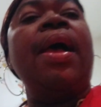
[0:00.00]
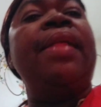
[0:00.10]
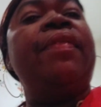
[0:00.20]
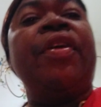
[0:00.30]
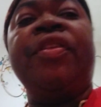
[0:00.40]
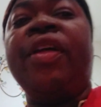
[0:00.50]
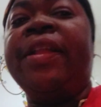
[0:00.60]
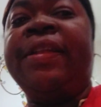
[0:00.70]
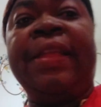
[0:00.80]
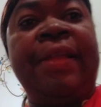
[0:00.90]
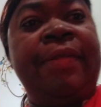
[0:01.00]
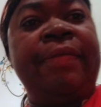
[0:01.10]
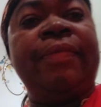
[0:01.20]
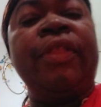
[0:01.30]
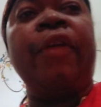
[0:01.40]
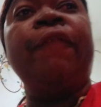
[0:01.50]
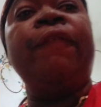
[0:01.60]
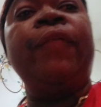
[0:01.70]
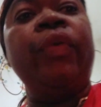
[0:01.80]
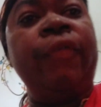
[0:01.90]
and they're not dead, they're
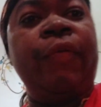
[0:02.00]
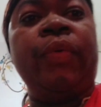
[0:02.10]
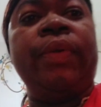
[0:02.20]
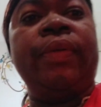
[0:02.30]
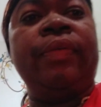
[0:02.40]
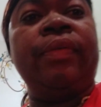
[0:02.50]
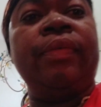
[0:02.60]
full phones.